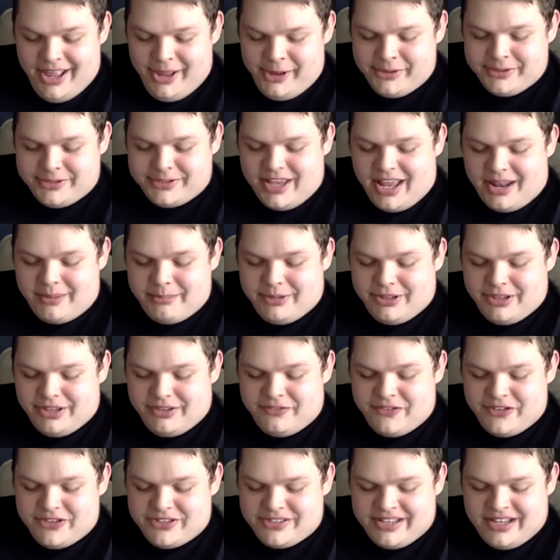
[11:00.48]
said
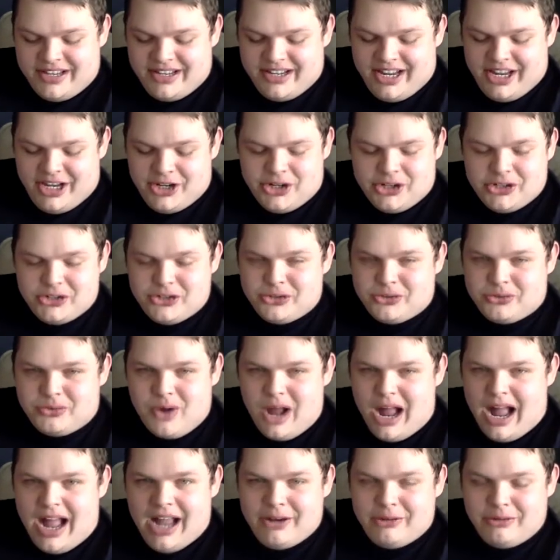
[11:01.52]
Maleficent in her
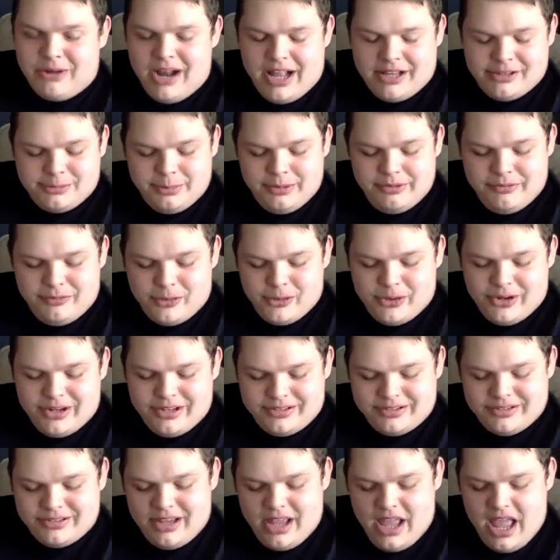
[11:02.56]
dry, raspy
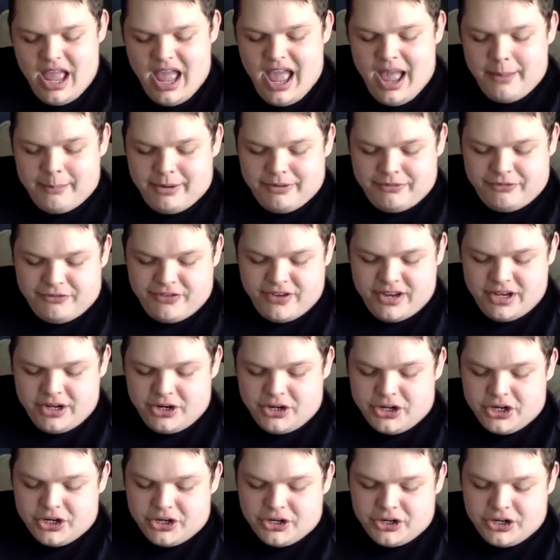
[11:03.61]
voice. But Finn
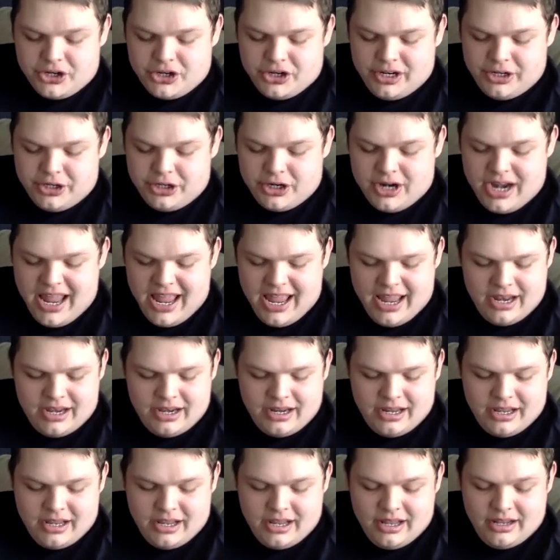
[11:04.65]
heard her in her head,
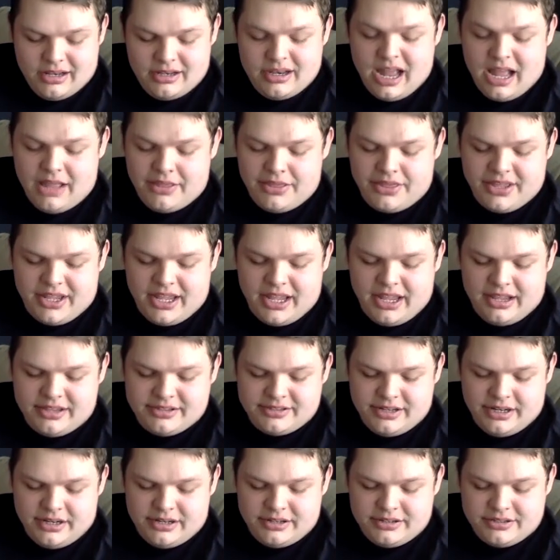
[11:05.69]
not thinking his
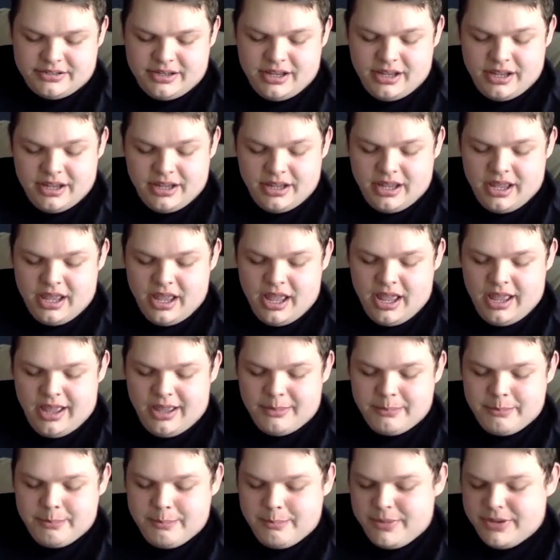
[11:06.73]
ears.
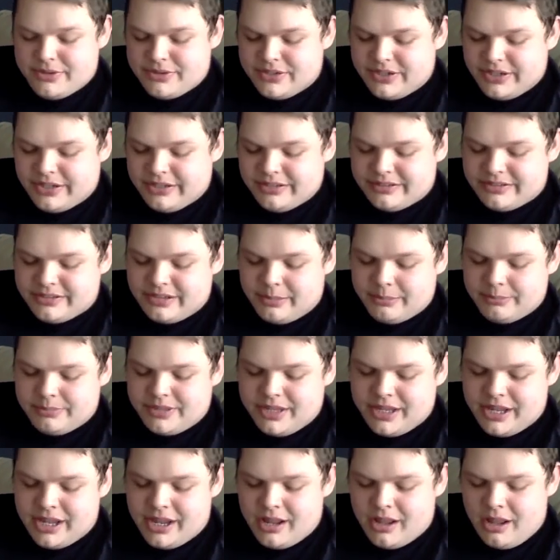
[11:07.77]
"Missing
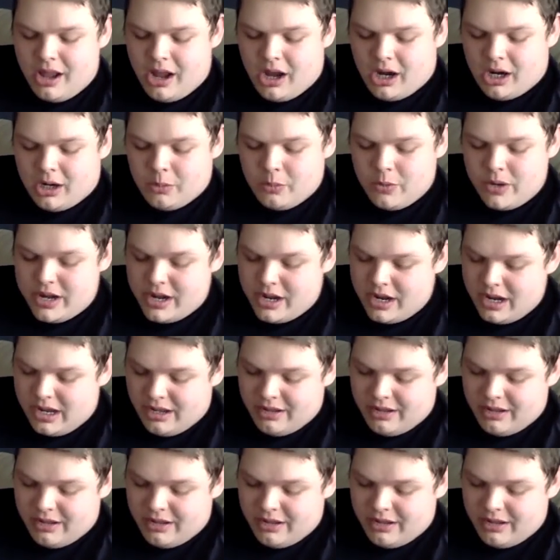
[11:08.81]
something, are we?"